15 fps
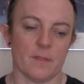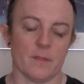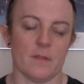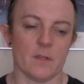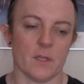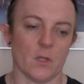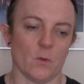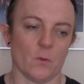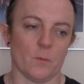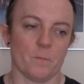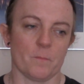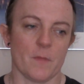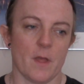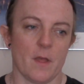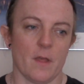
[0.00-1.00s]

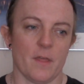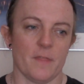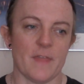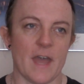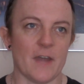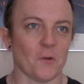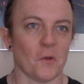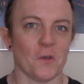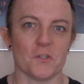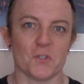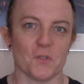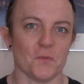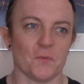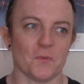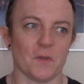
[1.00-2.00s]
their knowledge
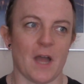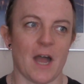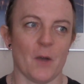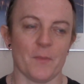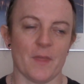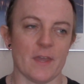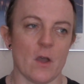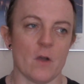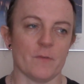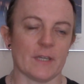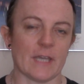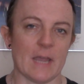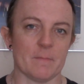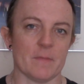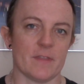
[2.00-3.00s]
of how they
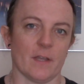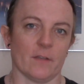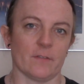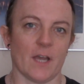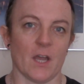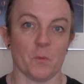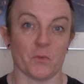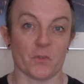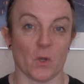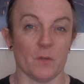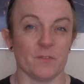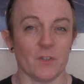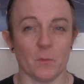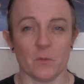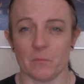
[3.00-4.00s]
overcame the things that I was going
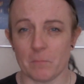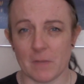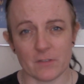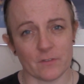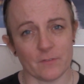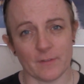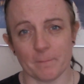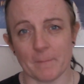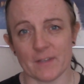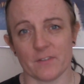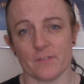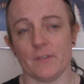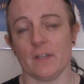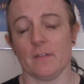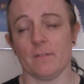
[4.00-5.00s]
through, was massively,
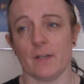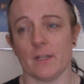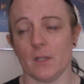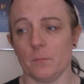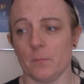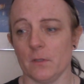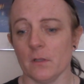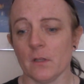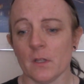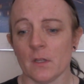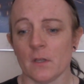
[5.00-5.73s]
massively invaluable.